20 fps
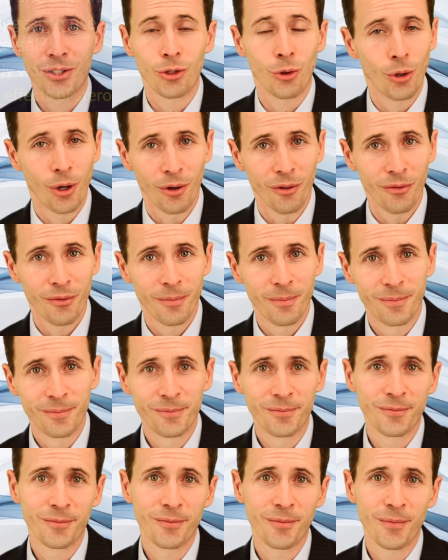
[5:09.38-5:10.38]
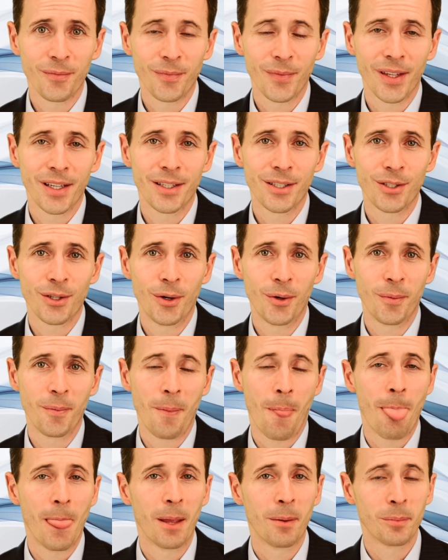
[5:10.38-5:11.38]
sort of. So,
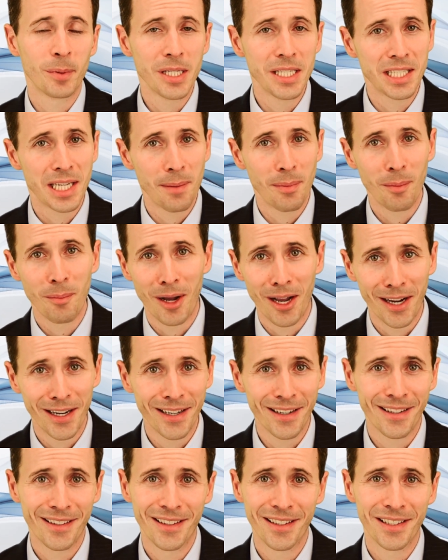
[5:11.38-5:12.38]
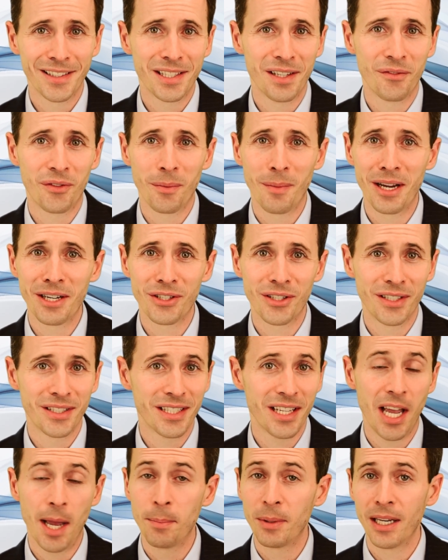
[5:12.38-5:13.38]
please keep in mind this information
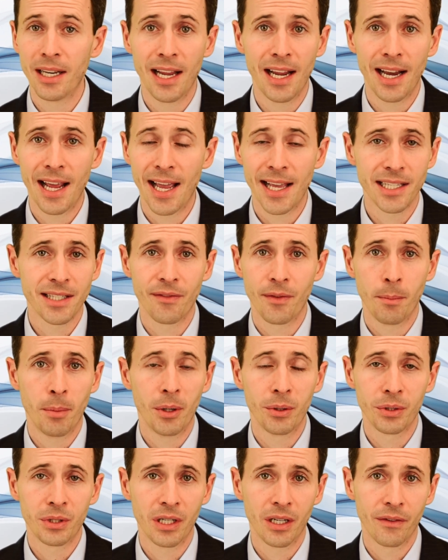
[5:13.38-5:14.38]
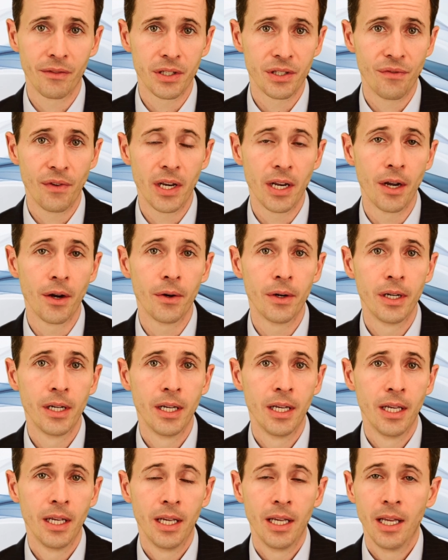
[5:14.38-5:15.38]
is up to date as of the posting of this video,
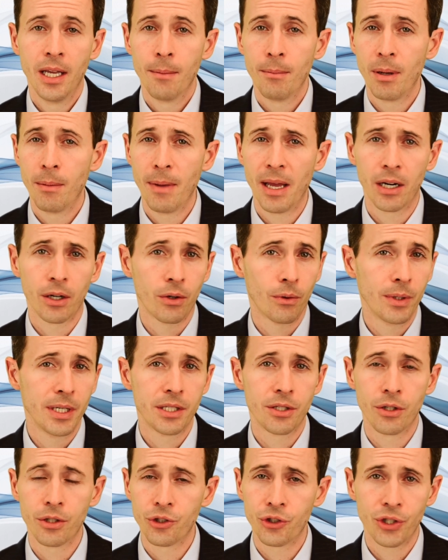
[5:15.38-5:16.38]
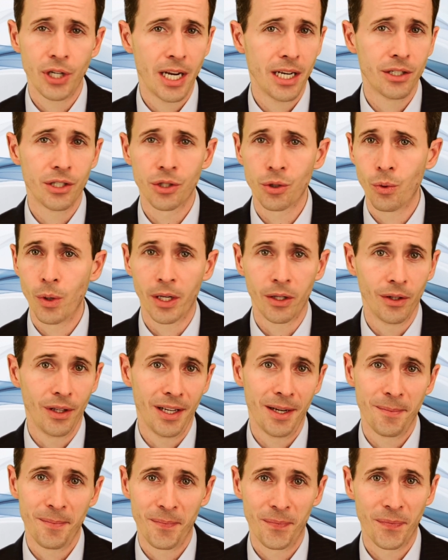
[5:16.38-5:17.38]
but medical research changes
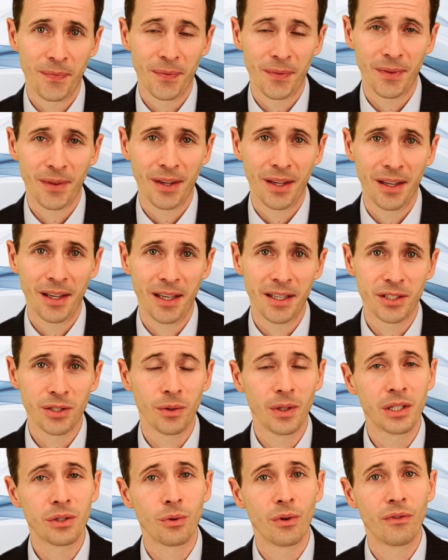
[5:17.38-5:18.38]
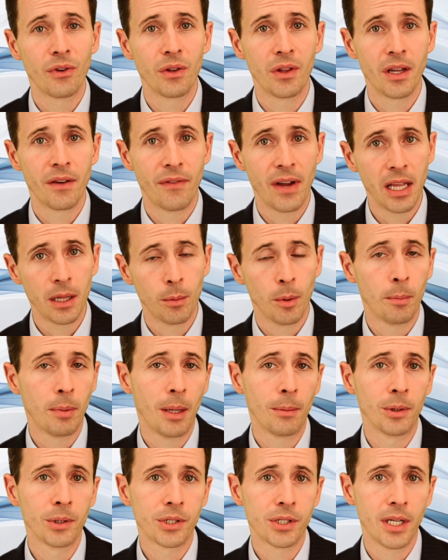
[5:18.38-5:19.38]
quickly. Uh, so let's review the available
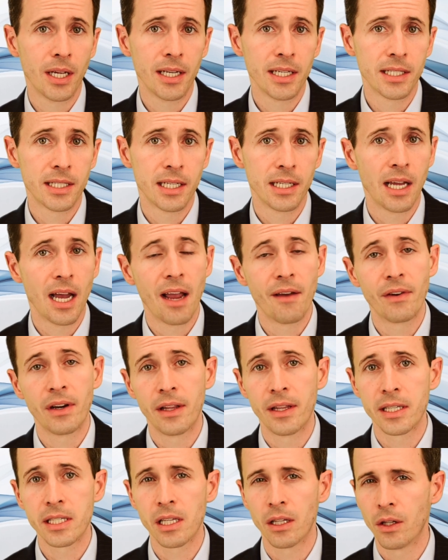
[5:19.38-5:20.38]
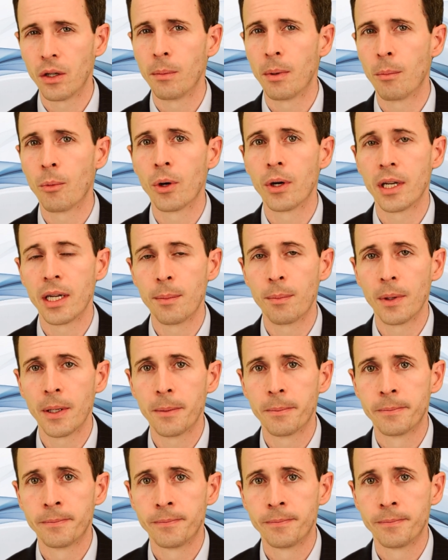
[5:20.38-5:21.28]
published studies to dive into this a little bit more deeply.